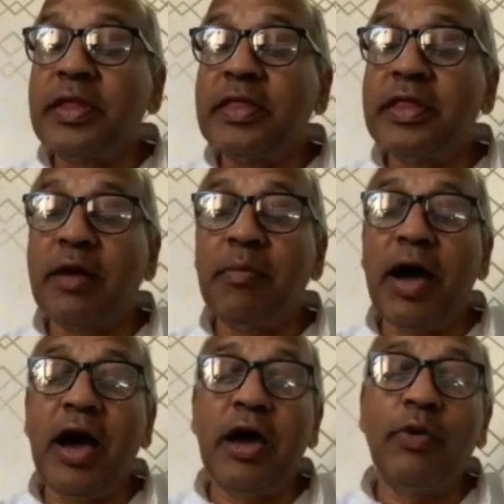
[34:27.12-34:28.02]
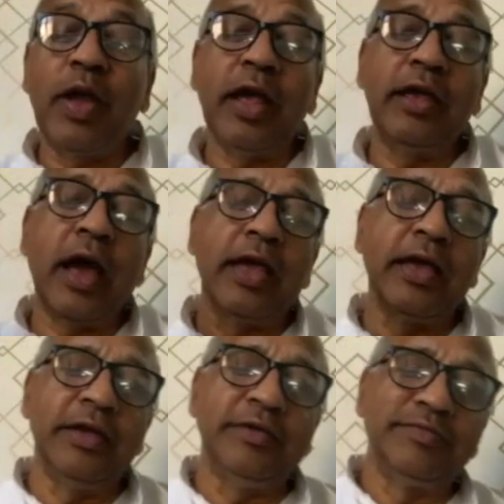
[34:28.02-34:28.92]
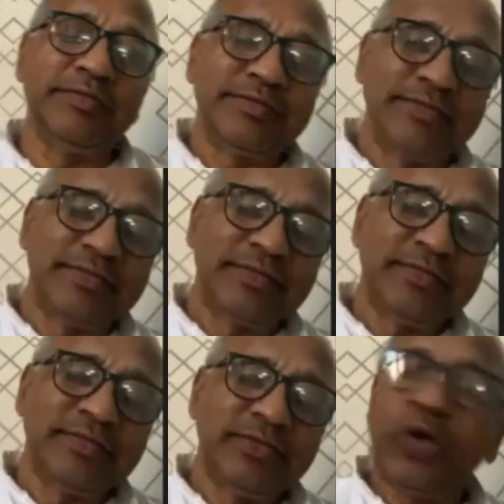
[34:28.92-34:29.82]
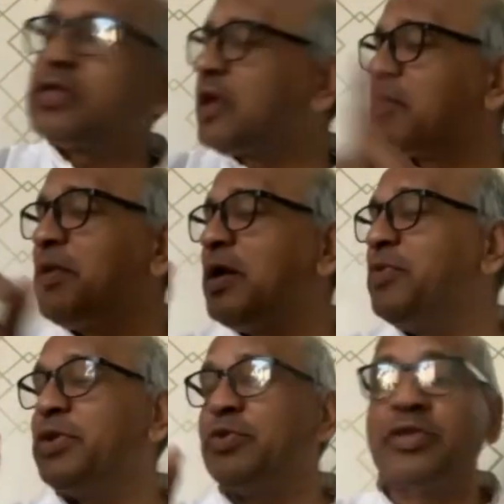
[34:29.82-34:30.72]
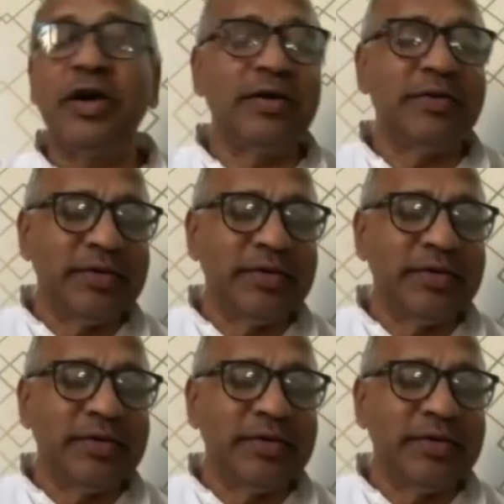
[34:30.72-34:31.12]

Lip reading: Dharma anunayai, not dharma aviruddha.